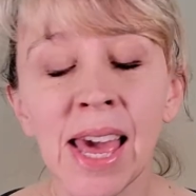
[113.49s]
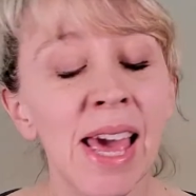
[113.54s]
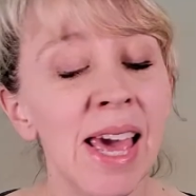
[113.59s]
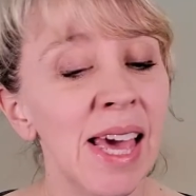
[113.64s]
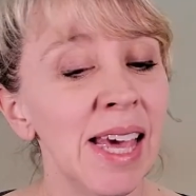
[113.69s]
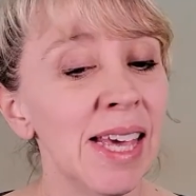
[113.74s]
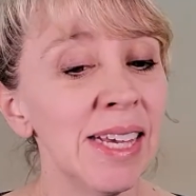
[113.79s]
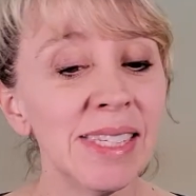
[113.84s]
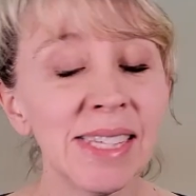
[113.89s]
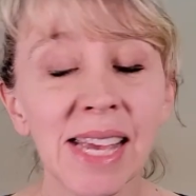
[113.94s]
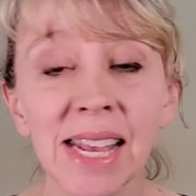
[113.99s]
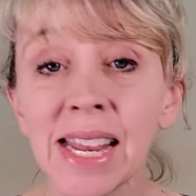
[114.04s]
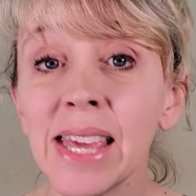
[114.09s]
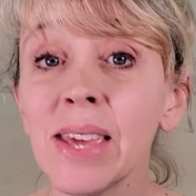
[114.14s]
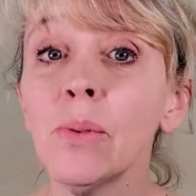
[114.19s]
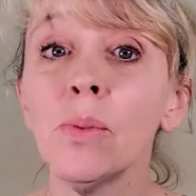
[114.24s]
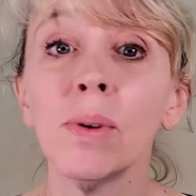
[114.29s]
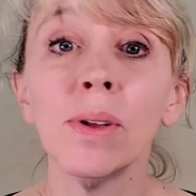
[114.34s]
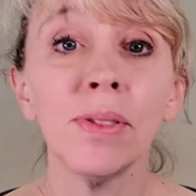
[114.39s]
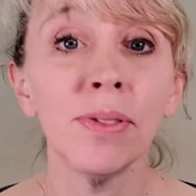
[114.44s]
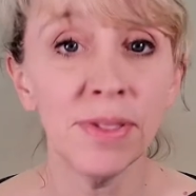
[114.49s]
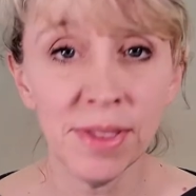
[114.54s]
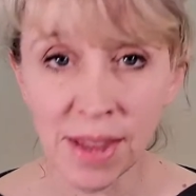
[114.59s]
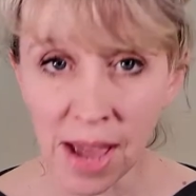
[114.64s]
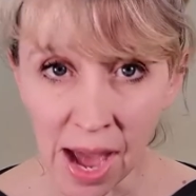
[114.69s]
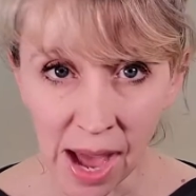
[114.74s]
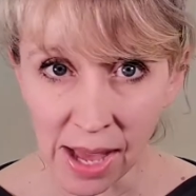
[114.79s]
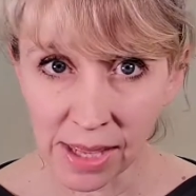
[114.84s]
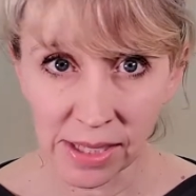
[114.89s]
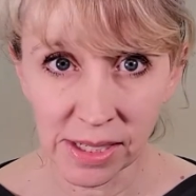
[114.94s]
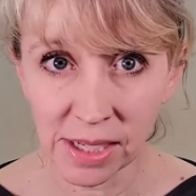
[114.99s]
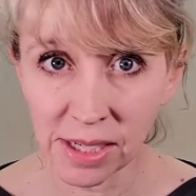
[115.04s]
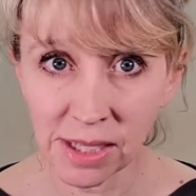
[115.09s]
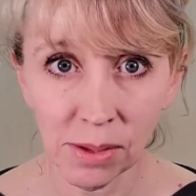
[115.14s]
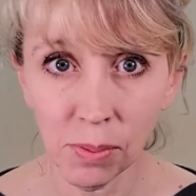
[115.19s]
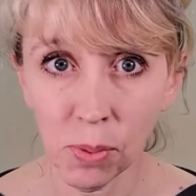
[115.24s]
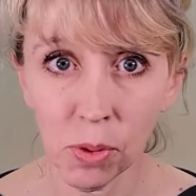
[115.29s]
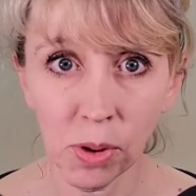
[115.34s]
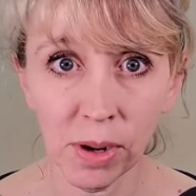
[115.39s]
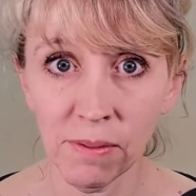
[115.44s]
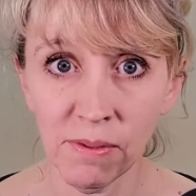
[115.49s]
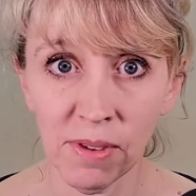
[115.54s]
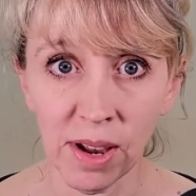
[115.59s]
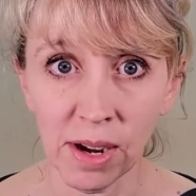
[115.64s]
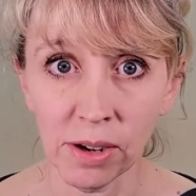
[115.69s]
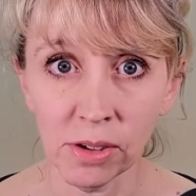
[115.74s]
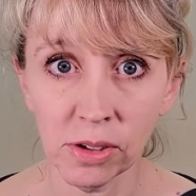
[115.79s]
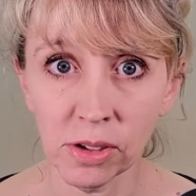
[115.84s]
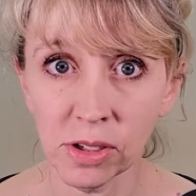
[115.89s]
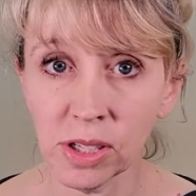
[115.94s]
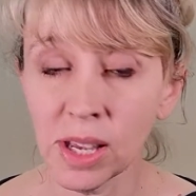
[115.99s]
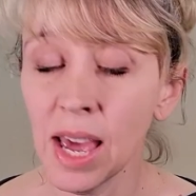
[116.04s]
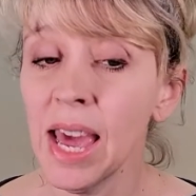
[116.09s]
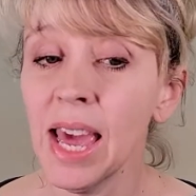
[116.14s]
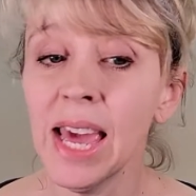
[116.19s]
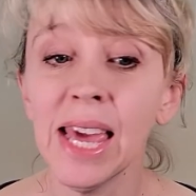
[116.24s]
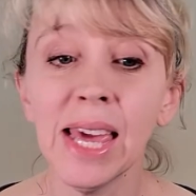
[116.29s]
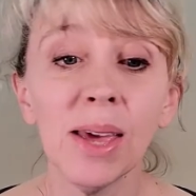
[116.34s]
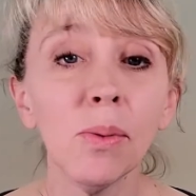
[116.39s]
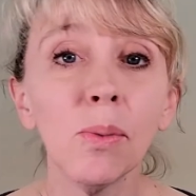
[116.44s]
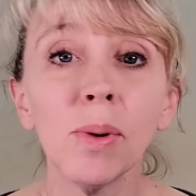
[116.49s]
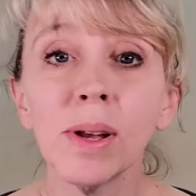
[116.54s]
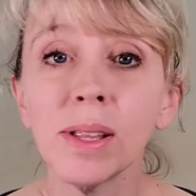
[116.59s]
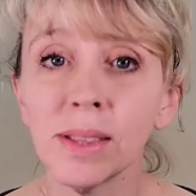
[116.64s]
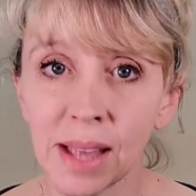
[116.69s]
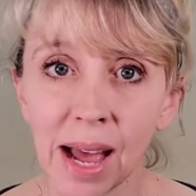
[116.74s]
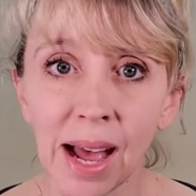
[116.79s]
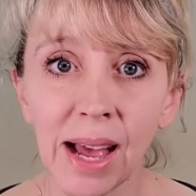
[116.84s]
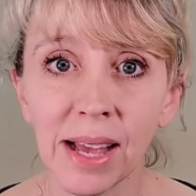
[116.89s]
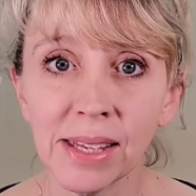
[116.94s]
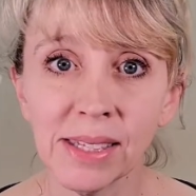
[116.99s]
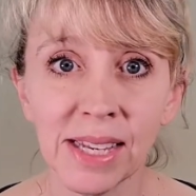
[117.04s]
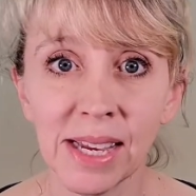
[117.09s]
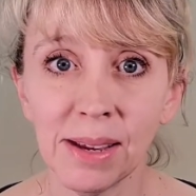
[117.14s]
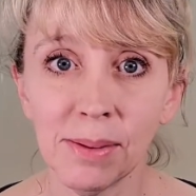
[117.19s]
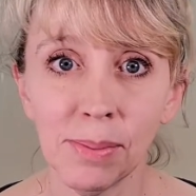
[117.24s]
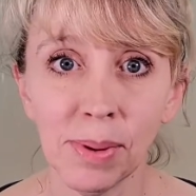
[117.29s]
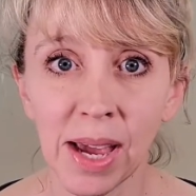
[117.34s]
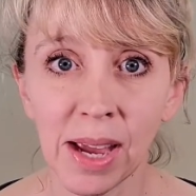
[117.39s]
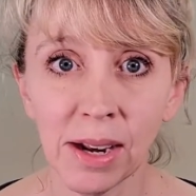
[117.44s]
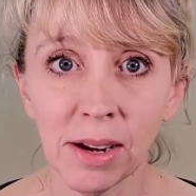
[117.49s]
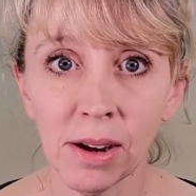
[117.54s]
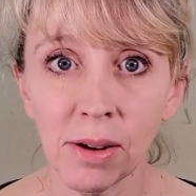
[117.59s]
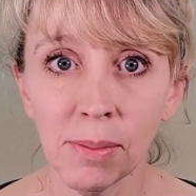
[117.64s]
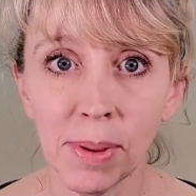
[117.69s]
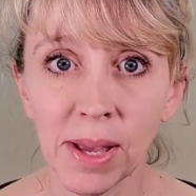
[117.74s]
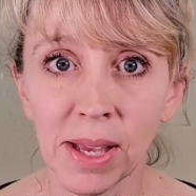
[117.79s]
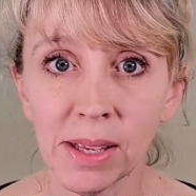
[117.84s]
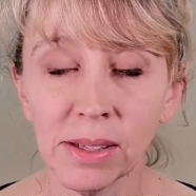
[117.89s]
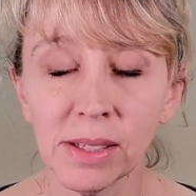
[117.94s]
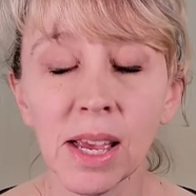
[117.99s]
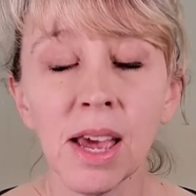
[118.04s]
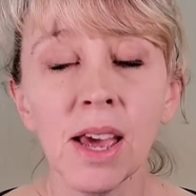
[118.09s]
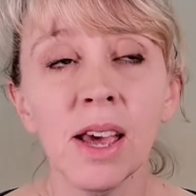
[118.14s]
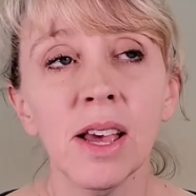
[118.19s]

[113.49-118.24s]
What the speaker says: He said he will not support inventors. He will not stand behind our bills.